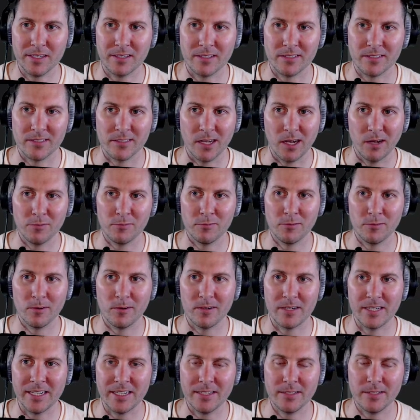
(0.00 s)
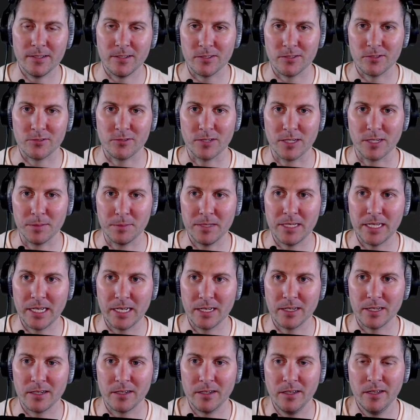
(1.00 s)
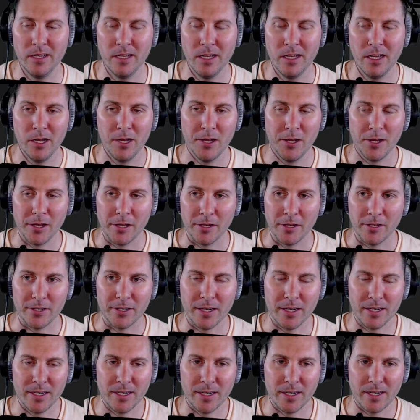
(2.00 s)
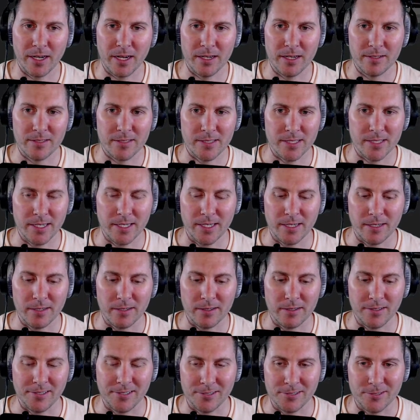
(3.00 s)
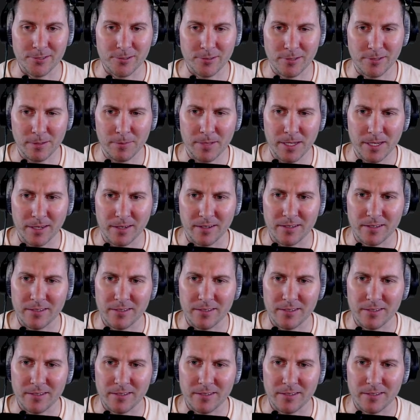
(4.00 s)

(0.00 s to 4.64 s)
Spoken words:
software into Stream Deck, you're gonna kind of see your Stream Deck